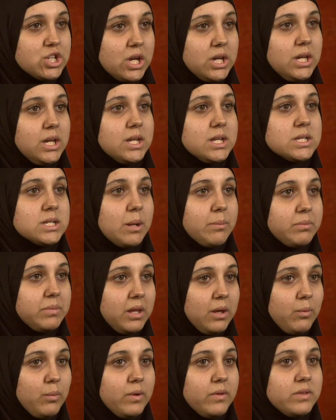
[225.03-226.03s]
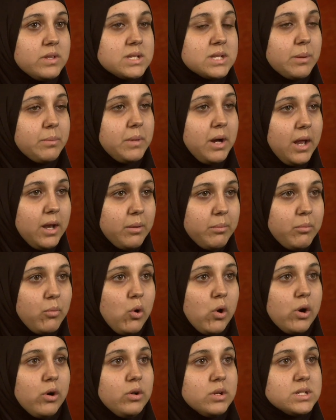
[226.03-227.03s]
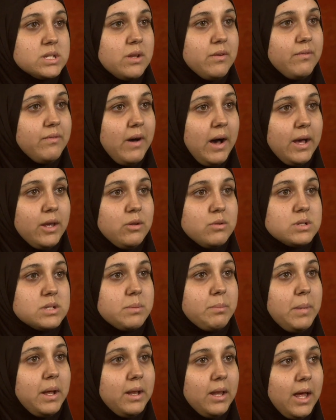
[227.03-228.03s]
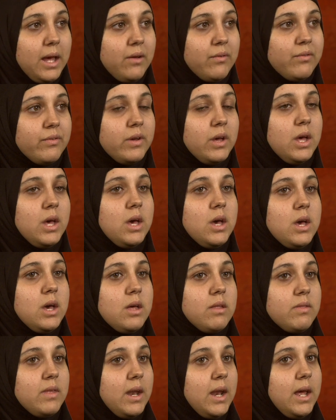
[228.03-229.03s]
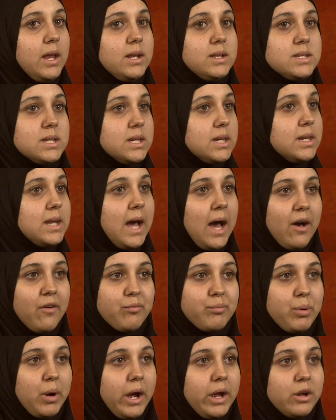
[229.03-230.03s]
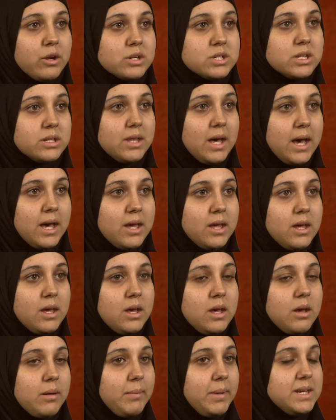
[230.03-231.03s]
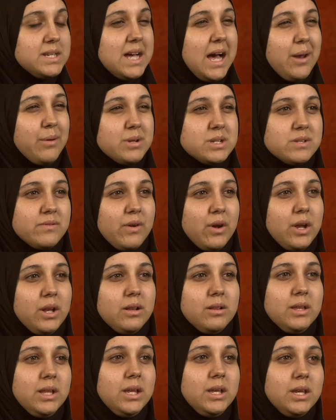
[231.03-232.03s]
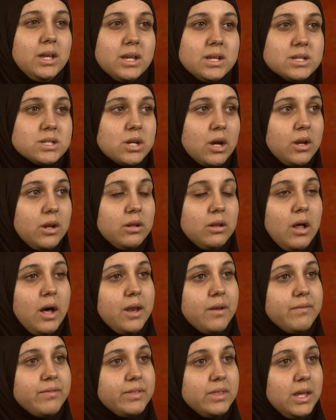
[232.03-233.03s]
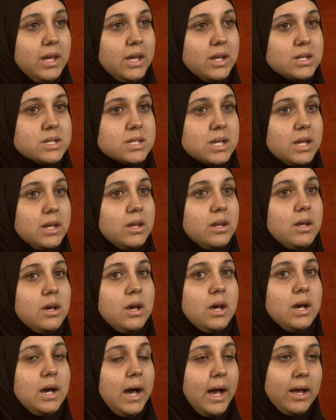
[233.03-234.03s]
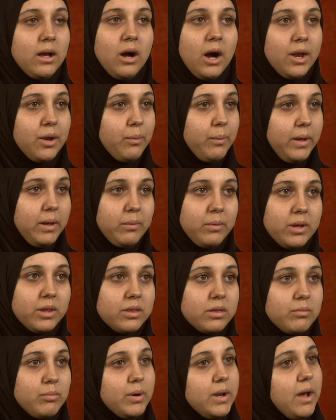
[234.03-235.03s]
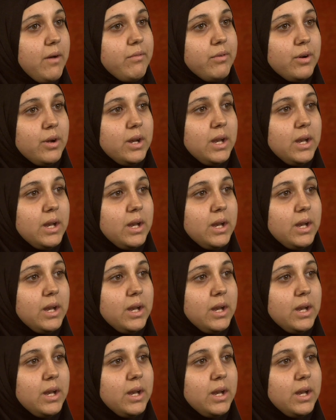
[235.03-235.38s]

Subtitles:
I needed something with some kind of morals and values in my life that I didn't have prior to that. My dad was very lenient on a lot of things, and I got away with whatever.